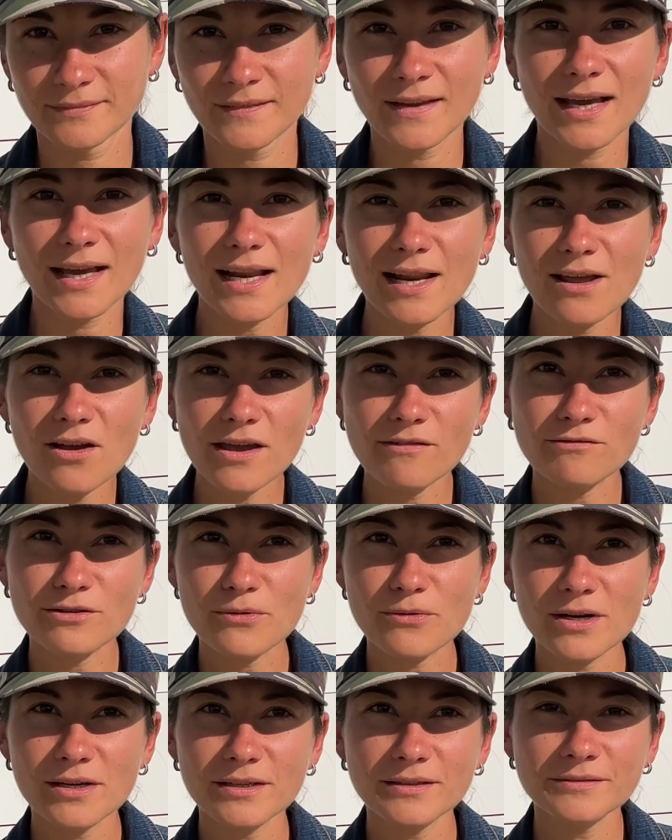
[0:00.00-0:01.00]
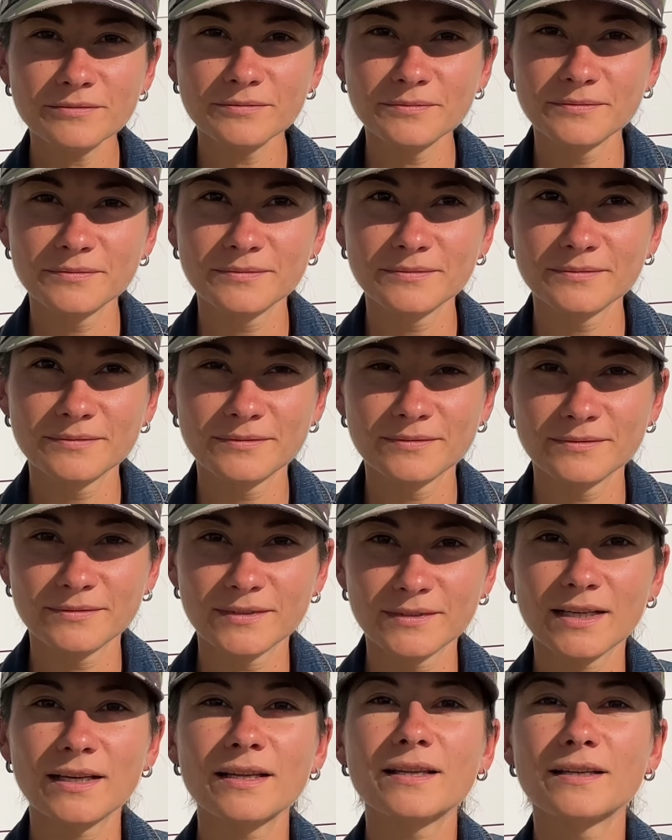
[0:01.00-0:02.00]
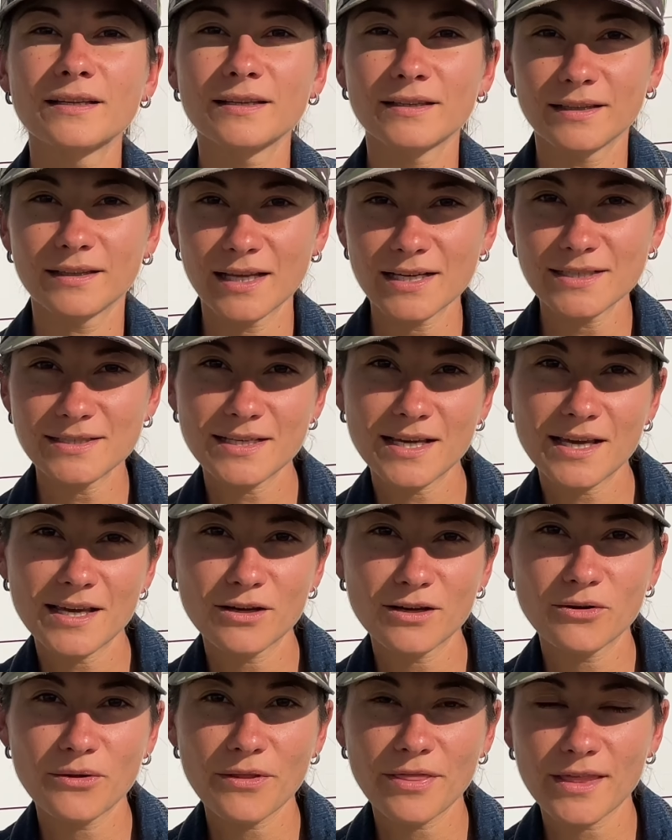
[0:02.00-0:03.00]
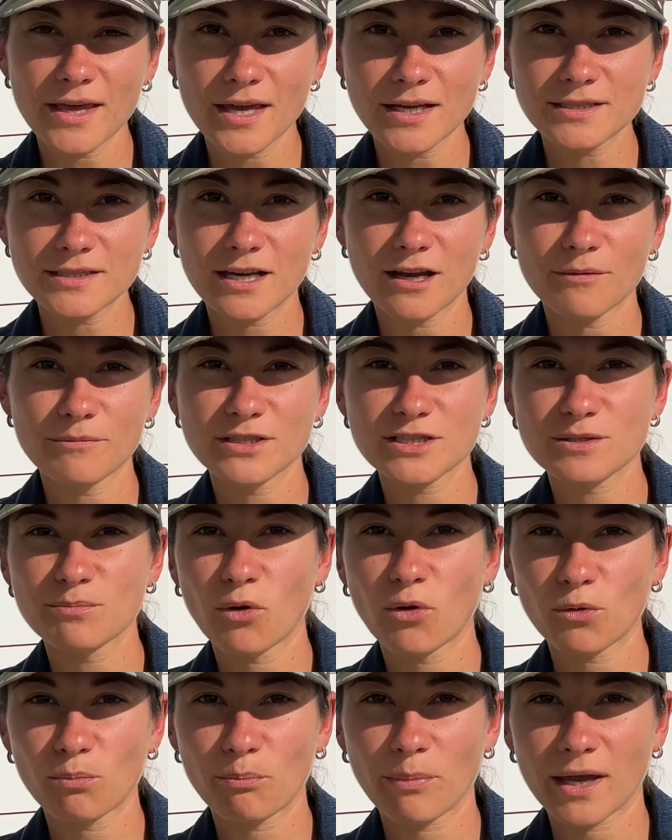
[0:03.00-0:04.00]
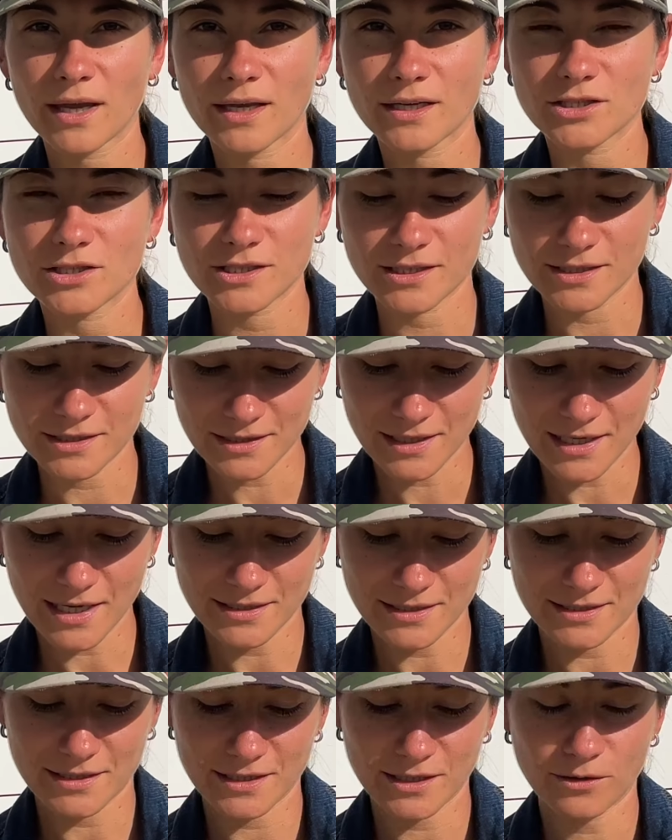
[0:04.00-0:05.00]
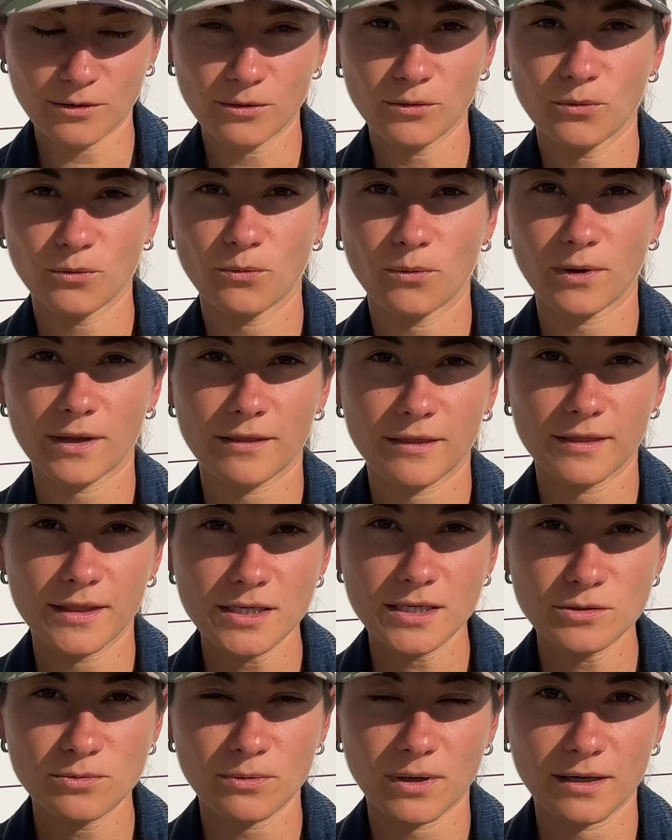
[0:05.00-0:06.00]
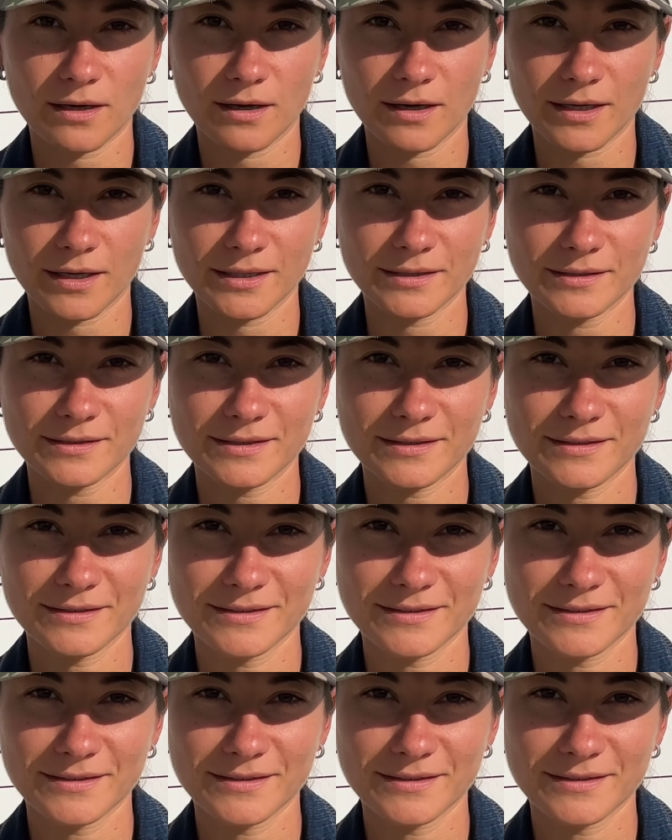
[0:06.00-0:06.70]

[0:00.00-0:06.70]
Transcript: Hello everyone! They say good things come in small packages. Let's see what this one hides.